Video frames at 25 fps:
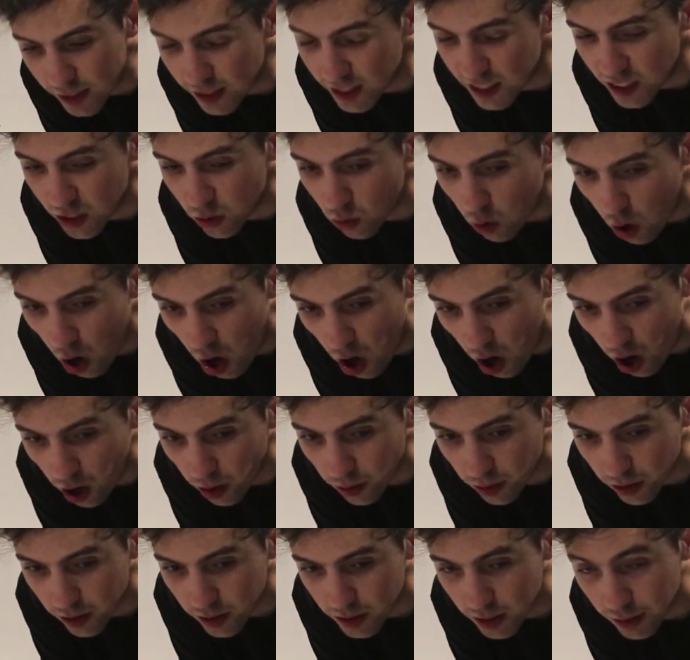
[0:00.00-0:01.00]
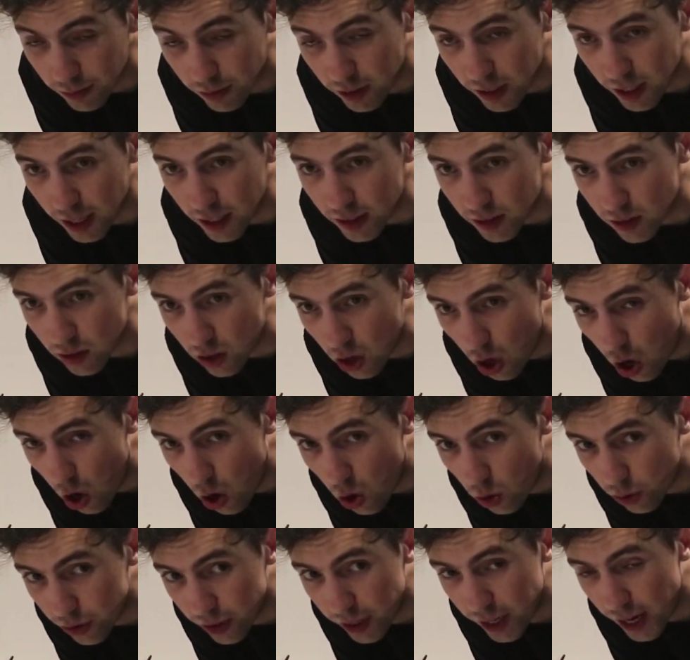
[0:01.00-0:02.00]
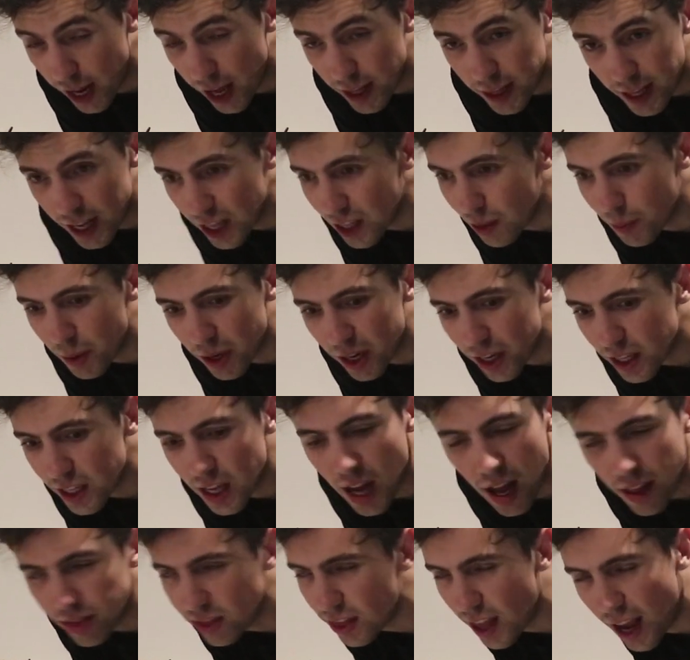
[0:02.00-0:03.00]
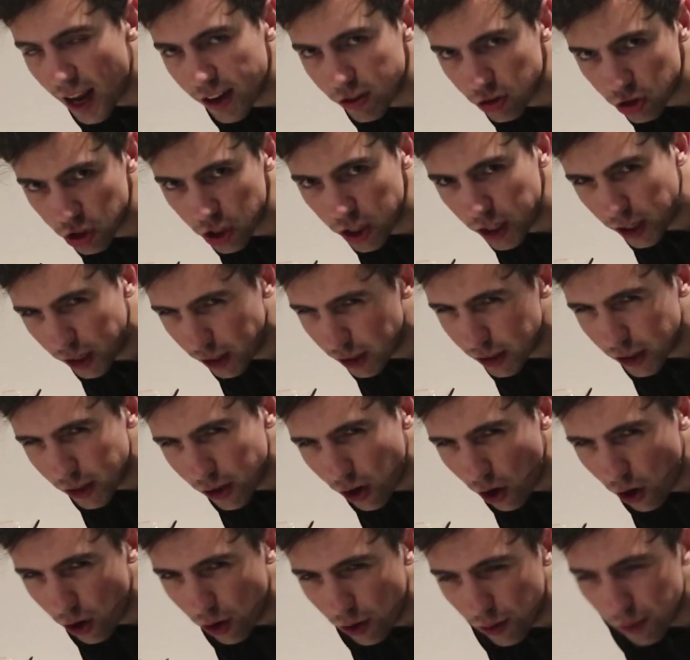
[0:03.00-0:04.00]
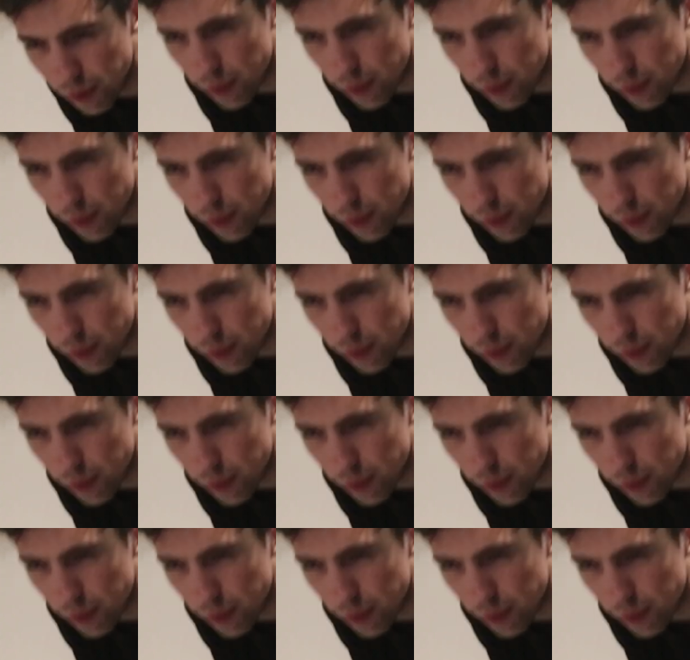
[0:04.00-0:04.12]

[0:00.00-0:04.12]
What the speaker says: it's still hot, because if it gets cold, then how the hell am I gonna cut that shit, you know?